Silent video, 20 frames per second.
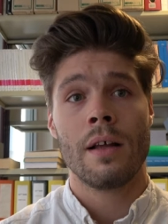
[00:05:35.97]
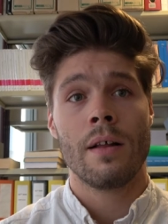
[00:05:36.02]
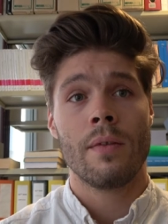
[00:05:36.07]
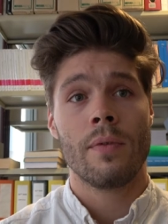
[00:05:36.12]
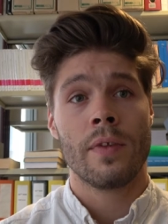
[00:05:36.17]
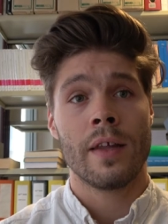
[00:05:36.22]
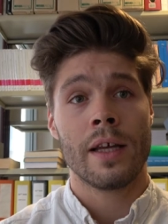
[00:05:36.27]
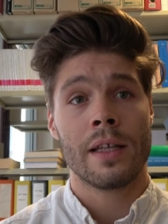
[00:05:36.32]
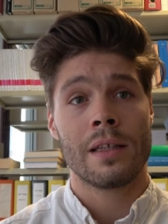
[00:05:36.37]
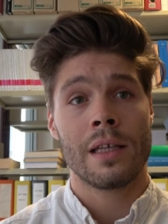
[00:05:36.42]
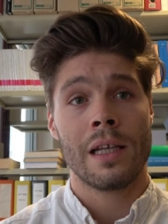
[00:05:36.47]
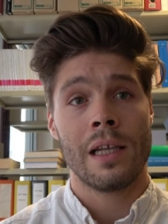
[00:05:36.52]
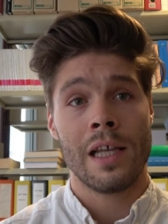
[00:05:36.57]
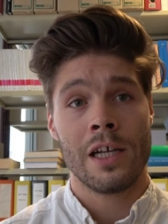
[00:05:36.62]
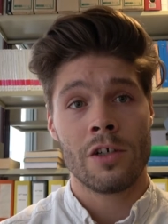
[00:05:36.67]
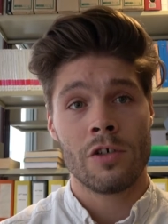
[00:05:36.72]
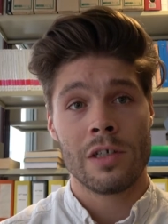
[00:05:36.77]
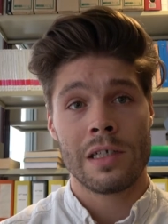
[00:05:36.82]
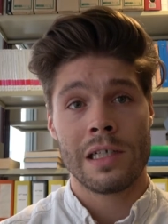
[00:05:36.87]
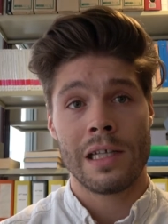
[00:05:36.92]
that the
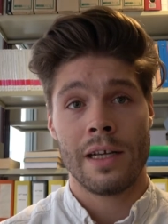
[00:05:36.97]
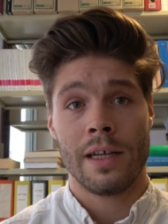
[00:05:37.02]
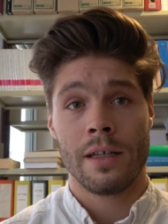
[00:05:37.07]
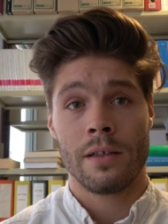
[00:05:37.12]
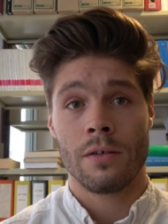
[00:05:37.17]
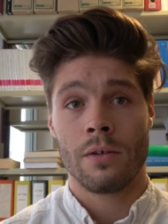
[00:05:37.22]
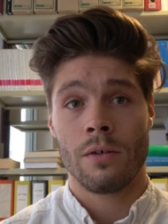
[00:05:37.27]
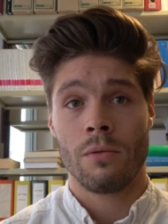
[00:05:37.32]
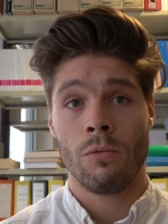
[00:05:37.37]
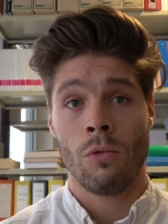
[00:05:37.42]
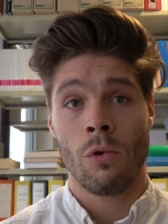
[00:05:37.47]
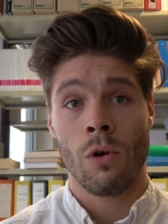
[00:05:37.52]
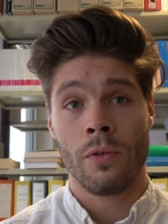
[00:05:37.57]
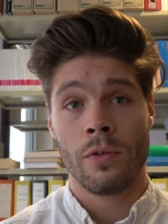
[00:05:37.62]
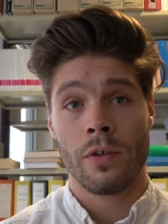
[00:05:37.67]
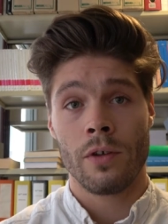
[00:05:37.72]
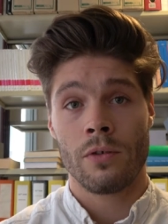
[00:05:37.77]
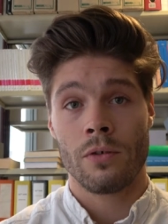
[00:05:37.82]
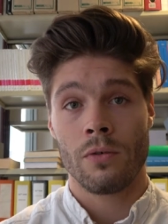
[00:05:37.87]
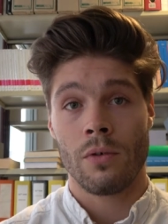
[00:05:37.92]
legislator
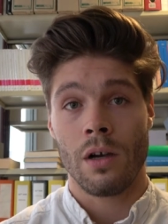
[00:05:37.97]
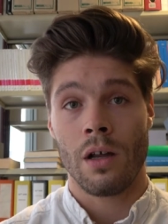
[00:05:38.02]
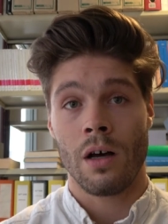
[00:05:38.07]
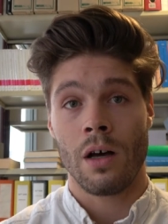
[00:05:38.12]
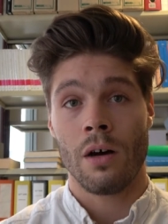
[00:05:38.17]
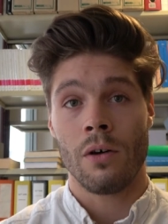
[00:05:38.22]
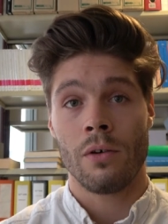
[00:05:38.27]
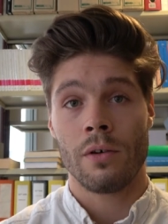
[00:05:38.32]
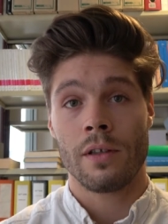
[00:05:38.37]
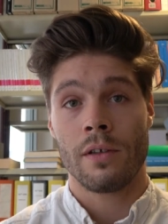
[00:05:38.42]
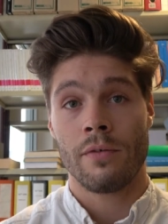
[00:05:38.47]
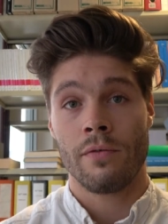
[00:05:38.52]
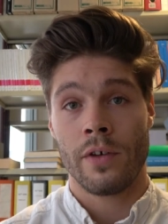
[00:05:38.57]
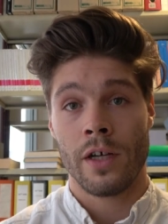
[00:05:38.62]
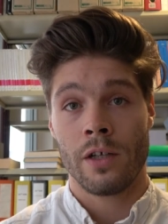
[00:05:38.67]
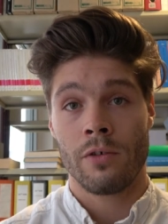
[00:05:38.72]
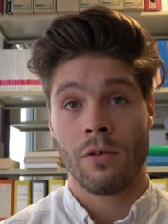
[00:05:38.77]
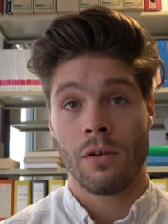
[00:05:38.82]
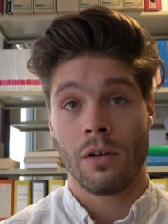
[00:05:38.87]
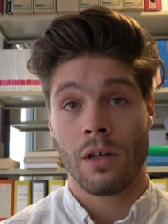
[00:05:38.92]
wanted to allow the
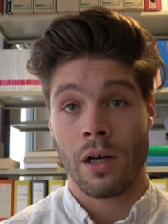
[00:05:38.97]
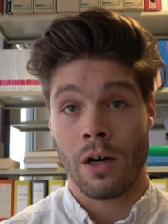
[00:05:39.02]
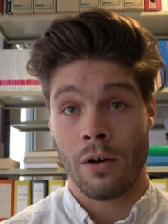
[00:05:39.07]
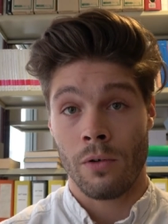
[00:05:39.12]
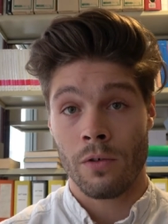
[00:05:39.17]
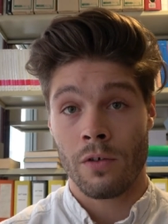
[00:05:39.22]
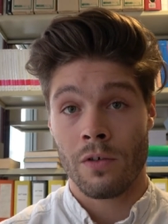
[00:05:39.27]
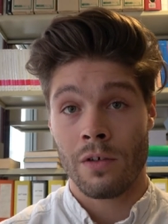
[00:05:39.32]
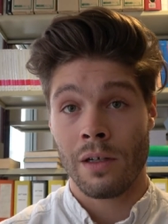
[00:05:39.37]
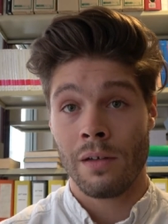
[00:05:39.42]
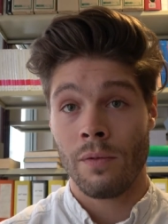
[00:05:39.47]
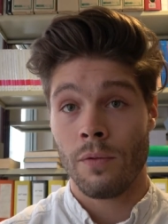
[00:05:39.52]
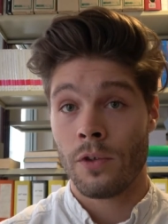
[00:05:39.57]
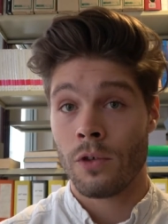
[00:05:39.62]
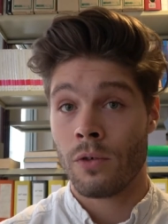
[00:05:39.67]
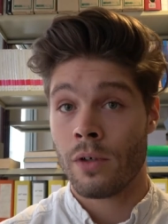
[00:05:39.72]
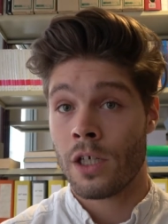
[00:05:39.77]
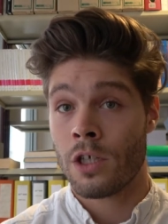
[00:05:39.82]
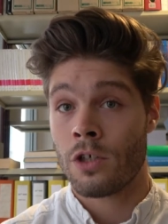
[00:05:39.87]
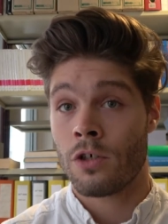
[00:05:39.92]
Federal Council
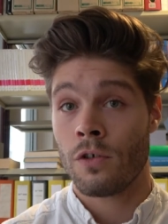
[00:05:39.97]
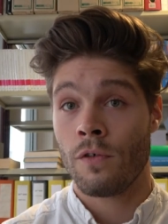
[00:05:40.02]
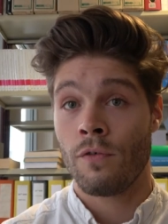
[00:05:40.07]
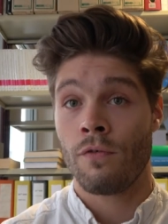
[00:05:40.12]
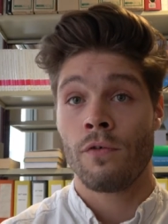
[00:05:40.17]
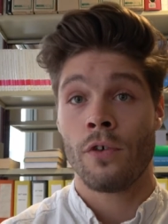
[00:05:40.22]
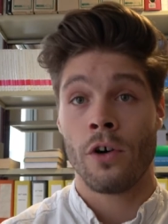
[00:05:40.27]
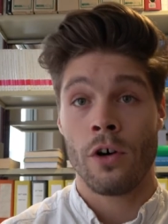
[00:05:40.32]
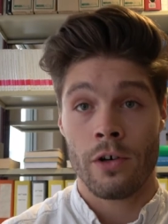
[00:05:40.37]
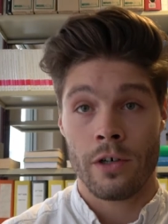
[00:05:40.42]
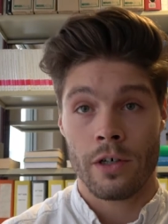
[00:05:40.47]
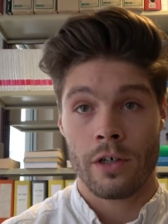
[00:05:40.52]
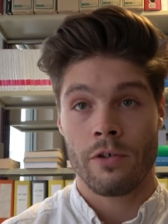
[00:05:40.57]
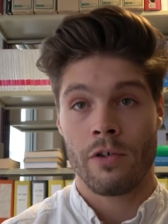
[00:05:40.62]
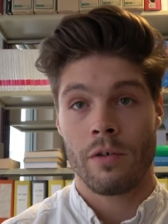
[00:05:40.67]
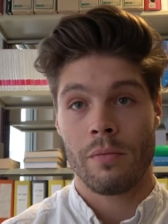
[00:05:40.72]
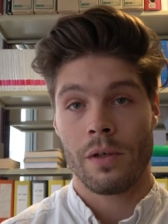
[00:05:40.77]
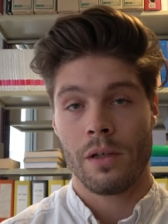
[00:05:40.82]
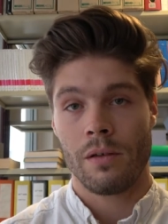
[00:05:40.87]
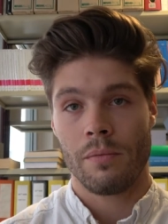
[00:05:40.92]
to issue further
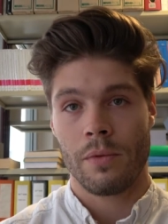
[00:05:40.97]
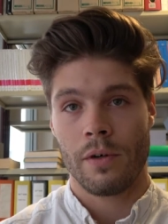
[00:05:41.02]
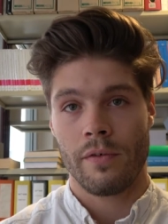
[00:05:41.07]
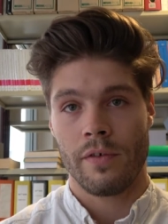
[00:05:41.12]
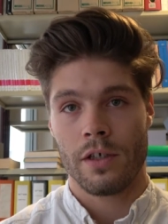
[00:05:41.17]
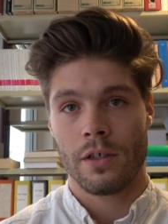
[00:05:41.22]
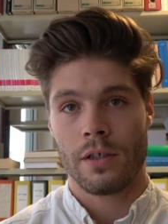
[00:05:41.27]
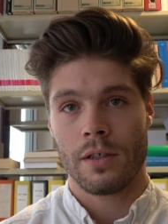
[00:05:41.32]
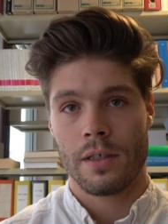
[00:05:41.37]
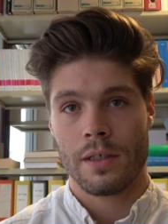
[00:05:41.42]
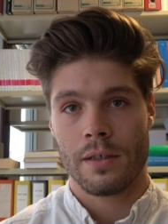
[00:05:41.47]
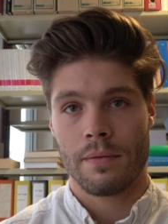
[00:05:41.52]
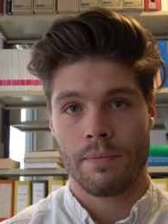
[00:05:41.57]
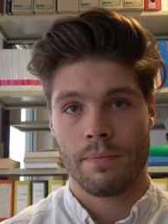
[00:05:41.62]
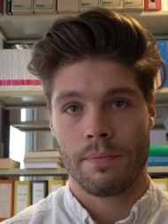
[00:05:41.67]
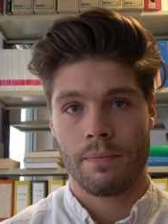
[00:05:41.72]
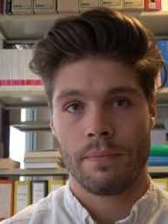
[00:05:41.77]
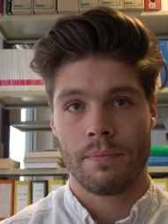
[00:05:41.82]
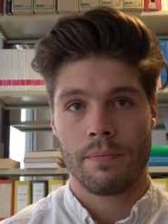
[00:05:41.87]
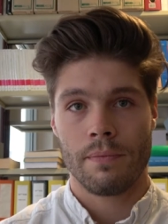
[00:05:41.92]
criminal provisions
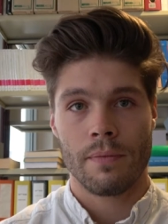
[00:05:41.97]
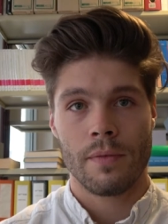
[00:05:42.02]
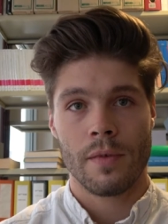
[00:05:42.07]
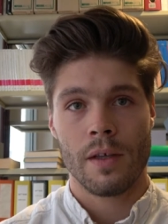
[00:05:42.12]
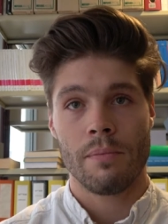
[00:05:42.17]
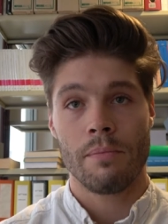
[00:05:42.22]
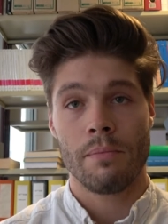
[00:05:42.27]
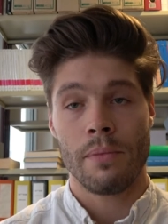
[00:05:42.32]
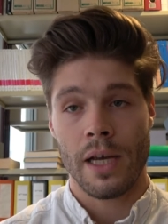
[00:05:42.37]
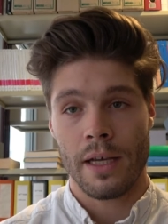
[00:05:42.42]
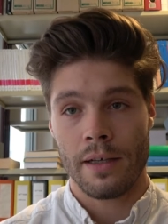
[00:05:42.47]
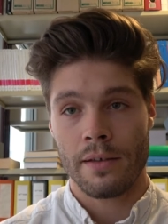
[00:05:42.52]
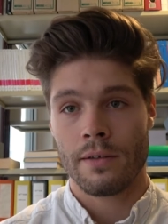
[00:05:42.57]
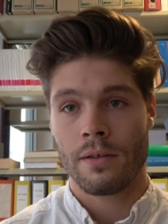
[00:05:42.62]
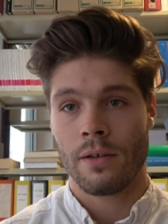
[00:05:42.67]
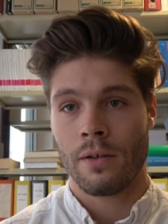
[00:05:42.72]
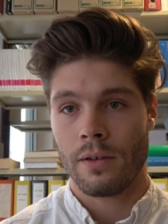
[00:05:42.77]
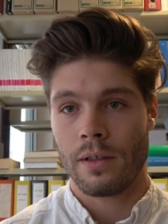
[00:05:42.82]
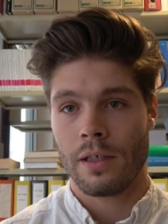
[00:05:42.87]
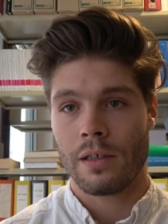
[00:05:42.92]
based
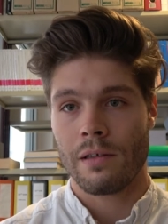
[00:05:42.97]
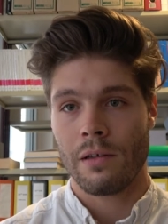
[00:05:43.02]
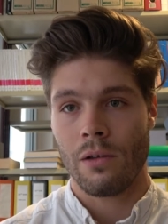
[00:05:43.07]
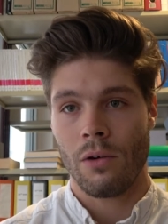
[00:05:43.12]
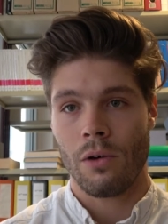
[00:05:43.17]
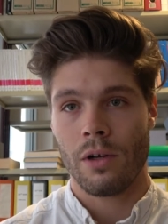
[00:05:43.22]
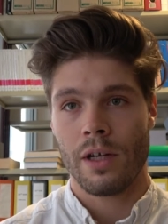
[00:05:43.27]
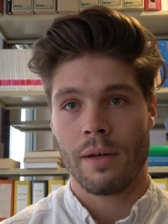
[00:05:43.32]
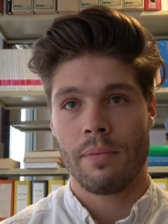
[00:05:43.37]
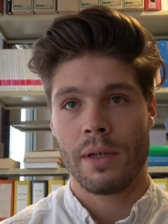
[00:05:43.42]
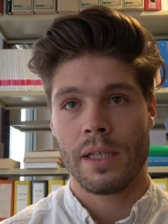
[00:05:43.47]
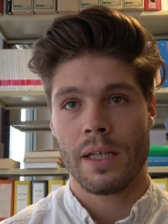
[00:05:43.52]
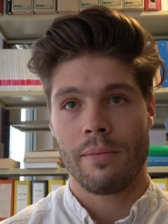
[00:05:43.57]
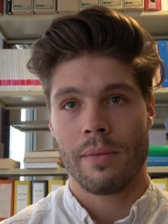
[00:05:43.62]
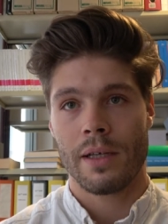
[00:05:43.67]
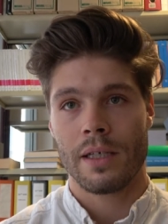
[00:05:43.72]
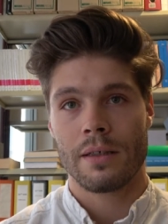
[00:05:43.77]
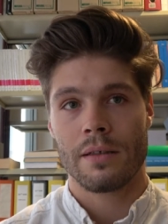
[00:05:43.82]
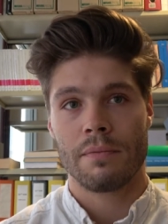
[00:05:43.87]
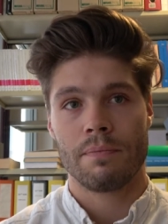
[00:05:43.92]
on this law on
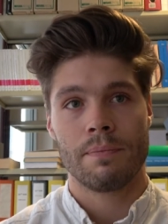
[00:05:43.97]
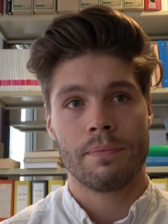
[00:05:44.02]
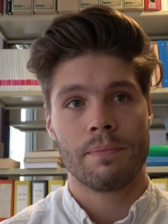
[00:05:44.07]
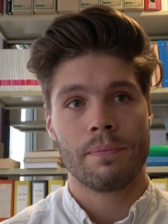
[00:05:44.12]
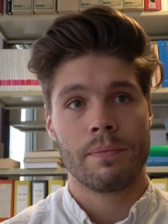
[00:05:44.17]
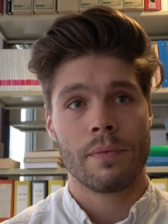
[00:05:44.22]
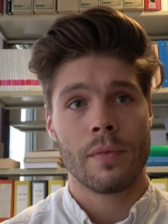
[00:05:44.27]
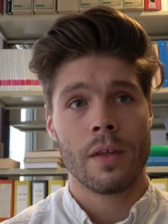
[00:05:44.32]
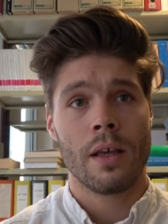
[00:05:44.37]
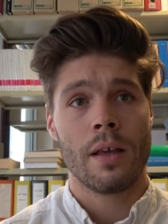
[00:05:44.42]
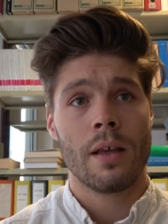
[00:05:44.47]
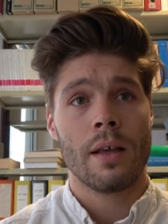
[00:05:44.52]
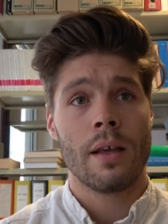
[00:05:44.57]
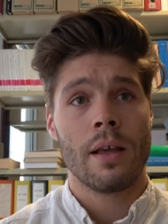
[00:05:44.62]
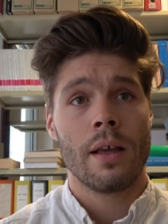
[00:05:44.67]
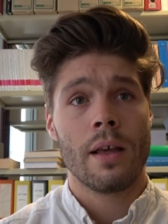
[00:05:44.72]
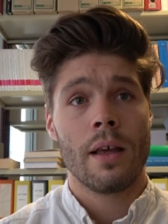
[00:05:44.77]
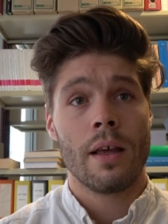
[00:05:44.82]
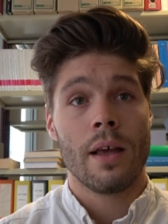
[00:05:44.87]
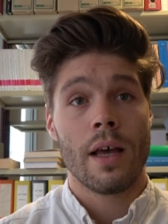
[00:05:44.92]
epidemics.
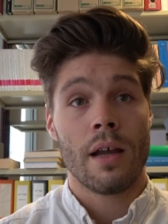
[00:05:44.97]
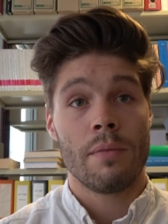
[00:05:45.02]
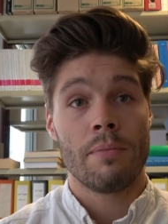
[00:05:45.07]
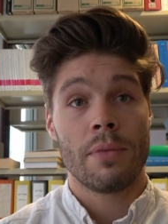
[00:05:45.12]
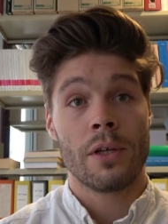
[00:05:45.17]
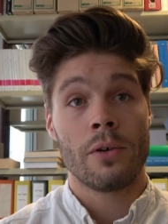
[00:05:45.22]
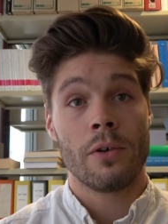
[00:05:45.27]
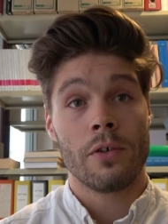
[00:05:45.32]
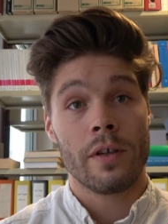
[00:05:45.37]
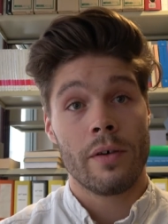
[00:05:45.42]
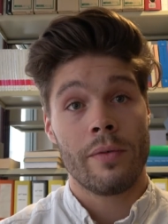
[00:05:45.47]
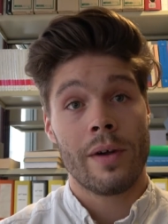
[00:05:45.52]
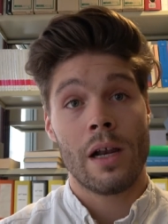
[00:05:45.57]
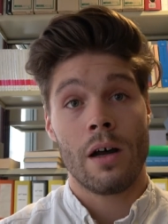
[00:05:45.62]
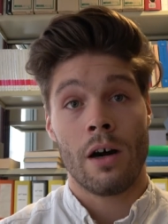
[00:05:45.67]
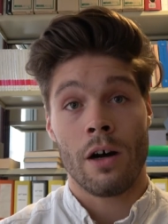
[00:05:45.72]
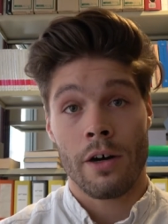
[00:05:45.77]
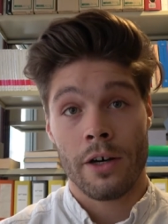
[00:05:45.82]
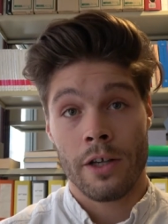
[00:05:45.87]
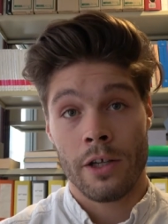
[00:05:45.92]
And because I will
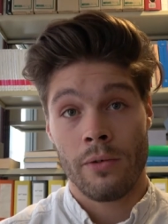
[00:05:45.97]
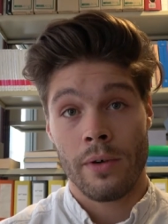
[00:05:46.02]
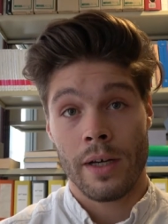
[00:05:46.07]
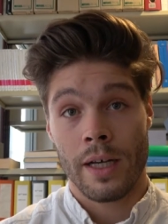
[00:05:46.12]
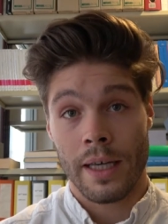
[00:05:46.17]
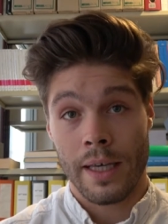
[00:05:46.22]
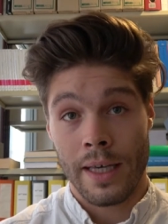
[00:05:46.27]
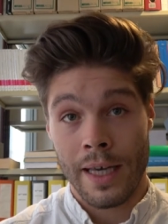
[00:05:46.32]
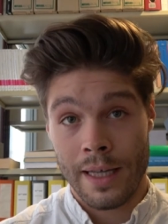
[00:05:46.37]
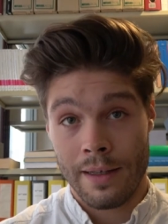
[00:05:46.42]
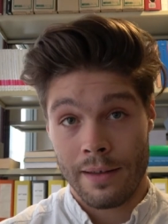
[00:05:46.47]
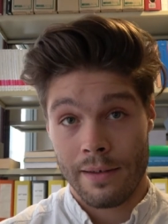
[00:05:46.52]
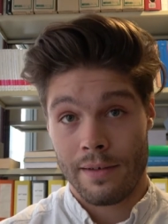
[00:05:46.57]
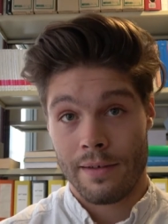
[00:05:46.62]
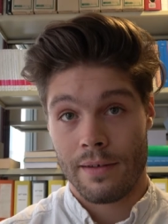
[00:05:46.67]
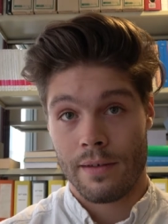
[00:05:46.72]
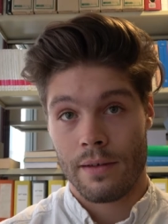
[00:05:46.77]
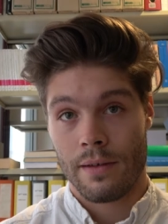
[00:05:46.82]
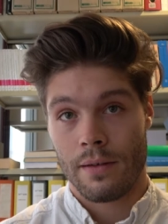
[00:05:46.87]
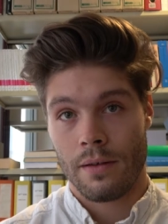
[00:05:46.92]
argue against